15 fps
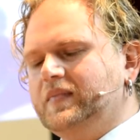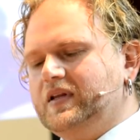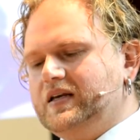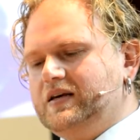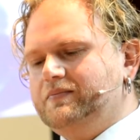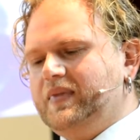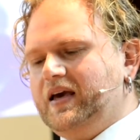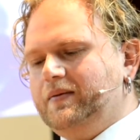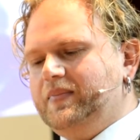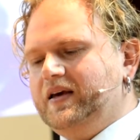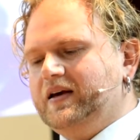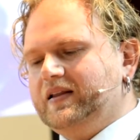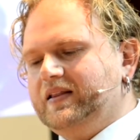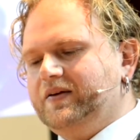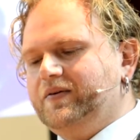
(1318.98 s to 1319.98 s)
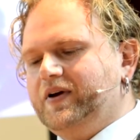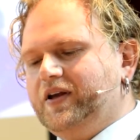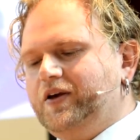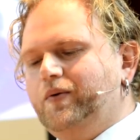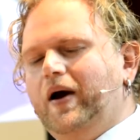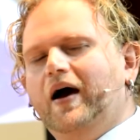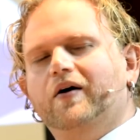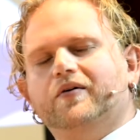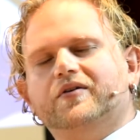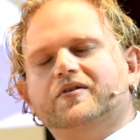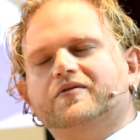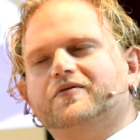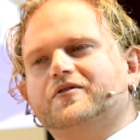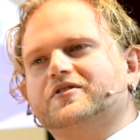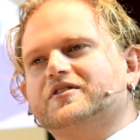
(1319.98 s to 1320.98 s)
He may be clearing you out
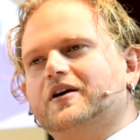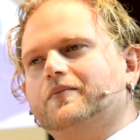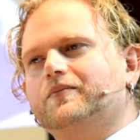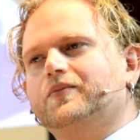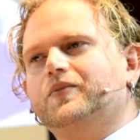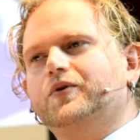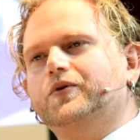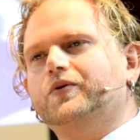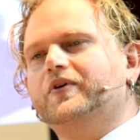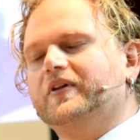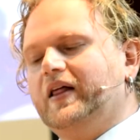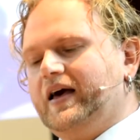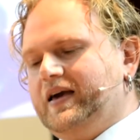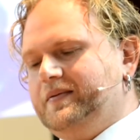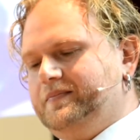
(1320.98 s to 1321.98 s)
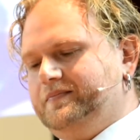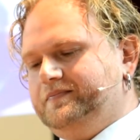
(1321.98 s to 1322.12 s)
for some new delight.